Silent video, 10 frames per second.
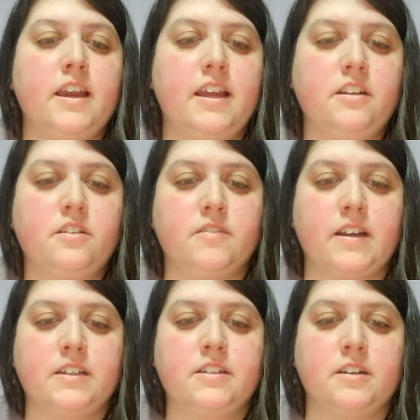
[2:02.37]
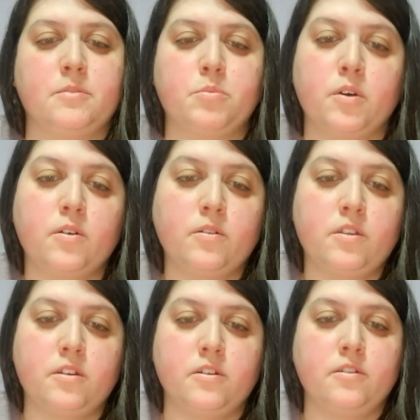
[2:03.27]
and director, broke
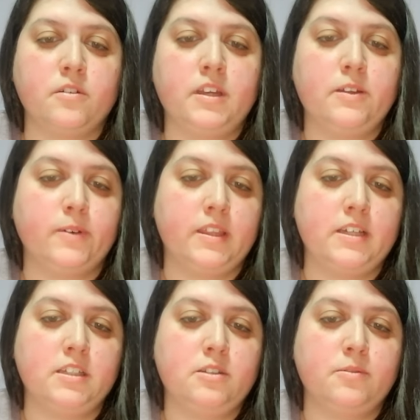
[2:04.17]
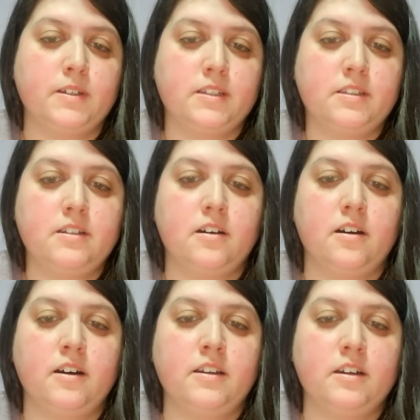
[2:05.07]
through with his twist
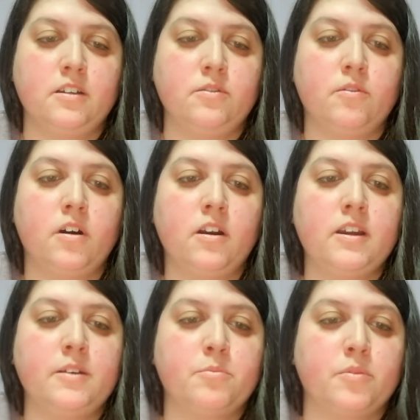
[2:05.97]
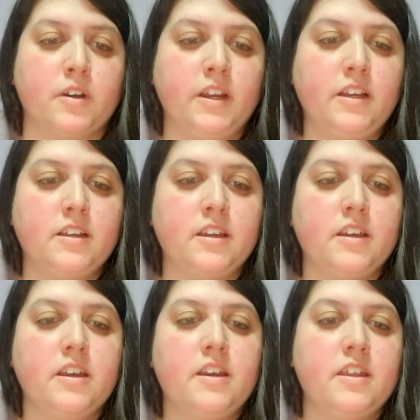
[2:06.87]
on A Noir in Brick.
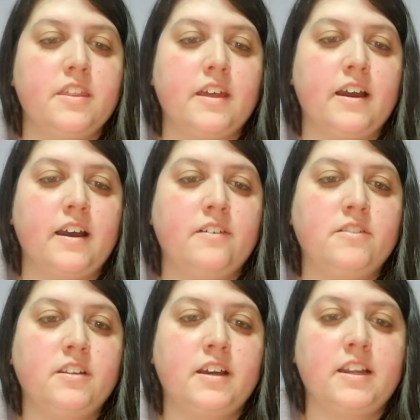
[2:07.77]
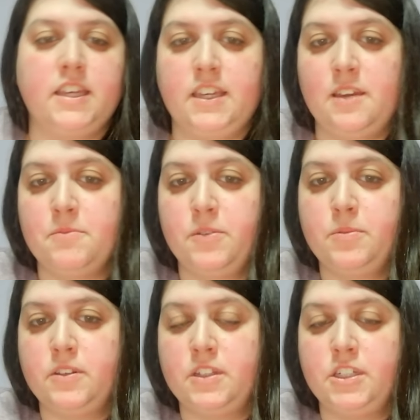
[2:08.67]
That after that, he came up
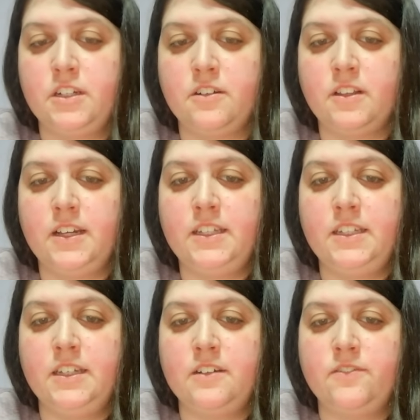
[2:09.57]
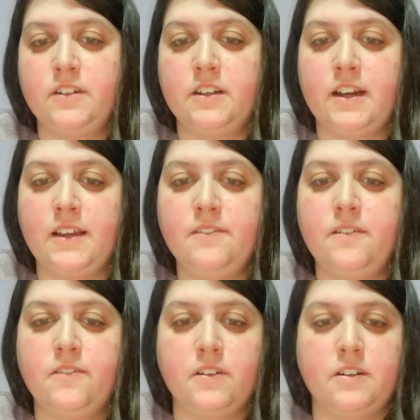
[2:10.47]
with the general idea for
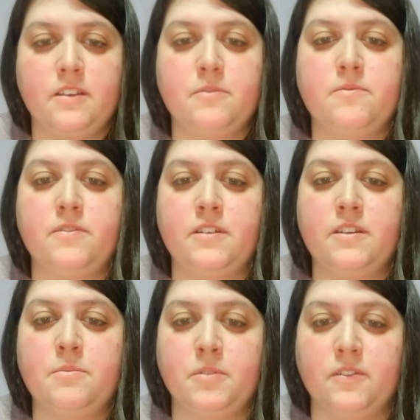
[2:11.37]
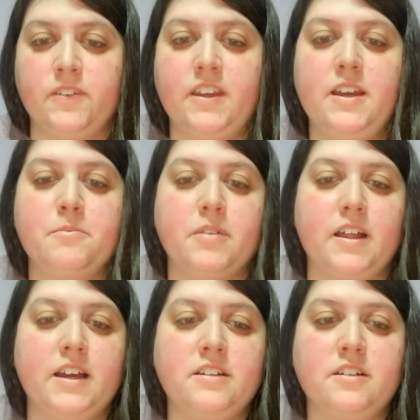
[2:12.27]
the movie and
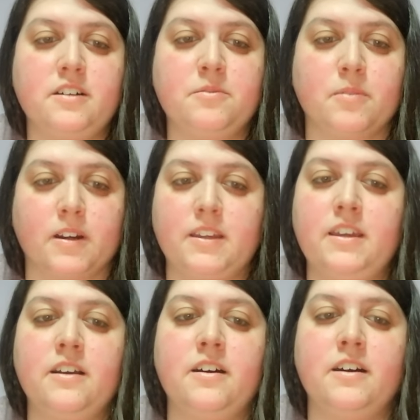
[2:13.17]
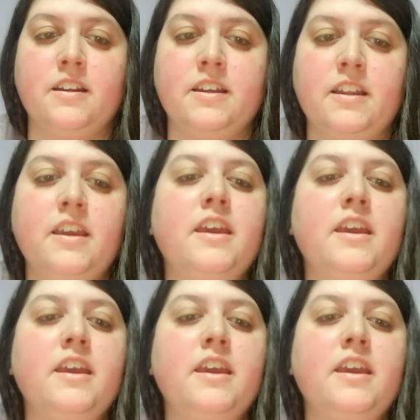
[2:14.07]
planned on working on it.